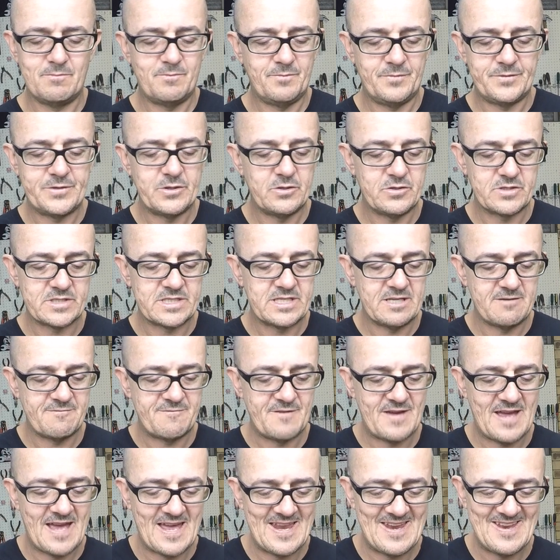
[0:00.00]
too stiff.
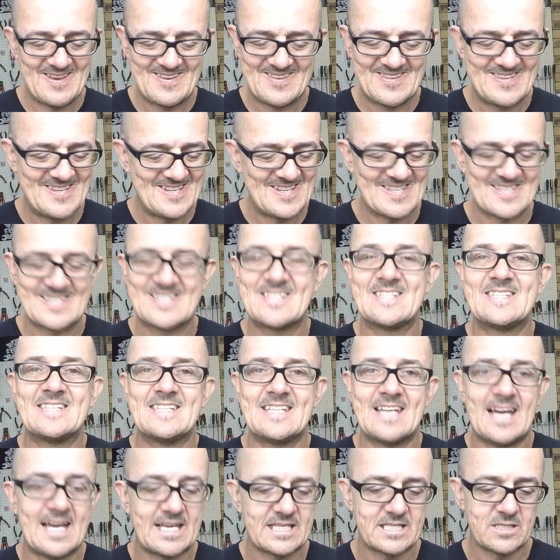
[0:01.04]
And it just
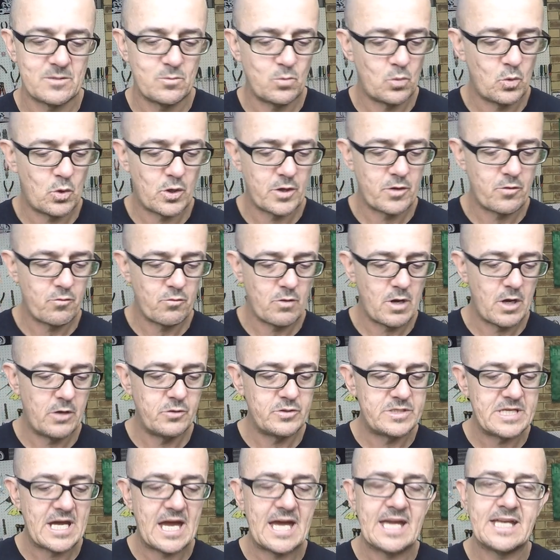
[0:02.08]
doesn't want to
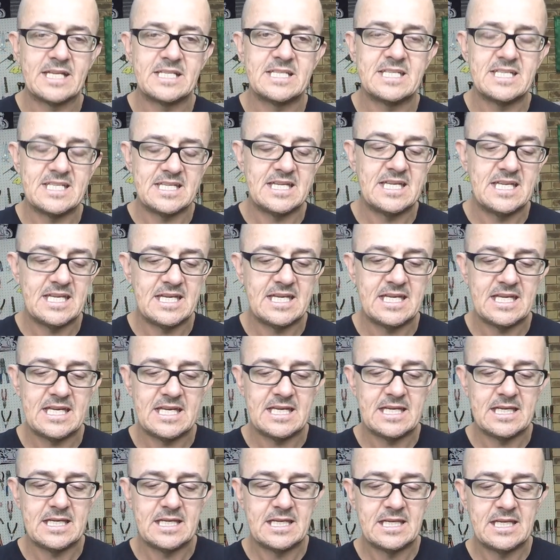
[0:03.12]
rotate
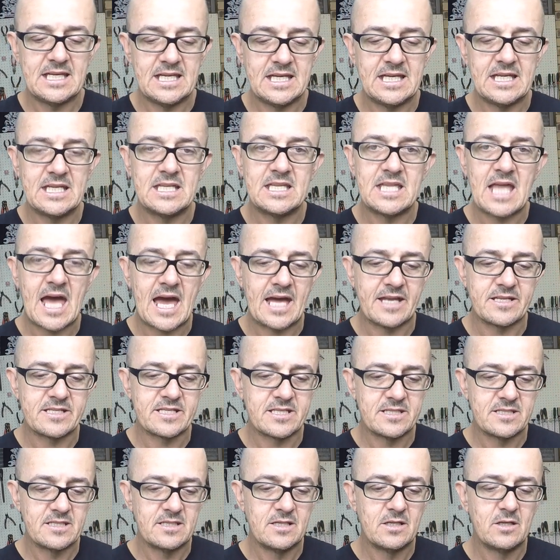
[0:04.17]
in that,
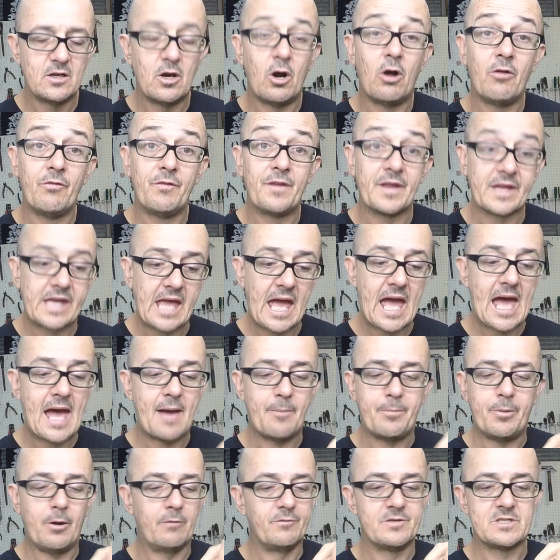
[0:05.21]
on the
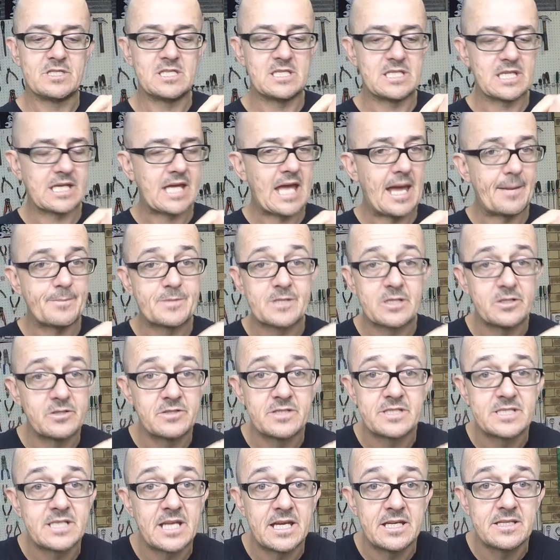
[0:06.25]
cap. Obviously the cap's going to
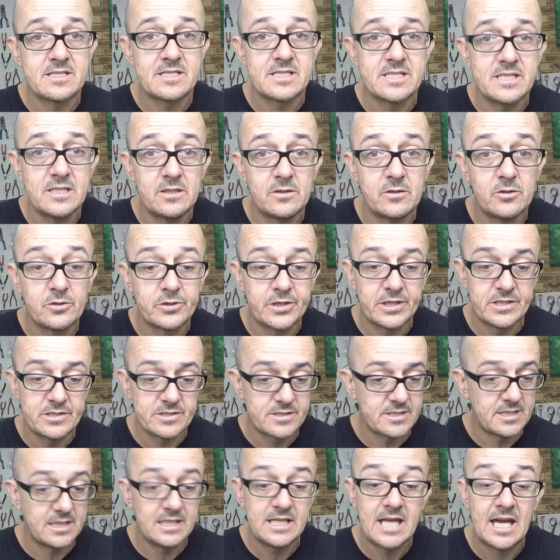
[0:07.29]
stay still
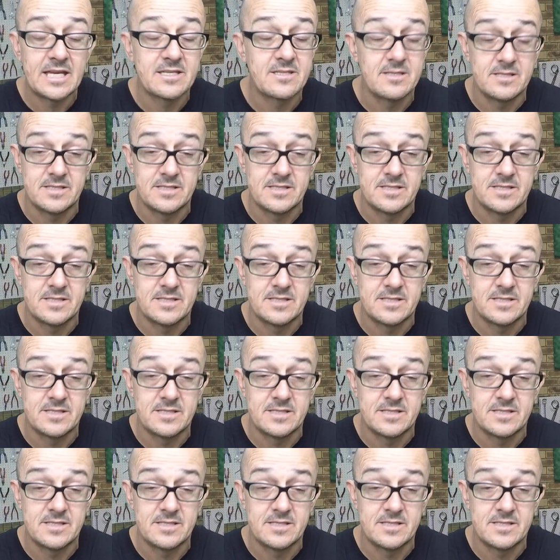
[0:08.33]
because it has a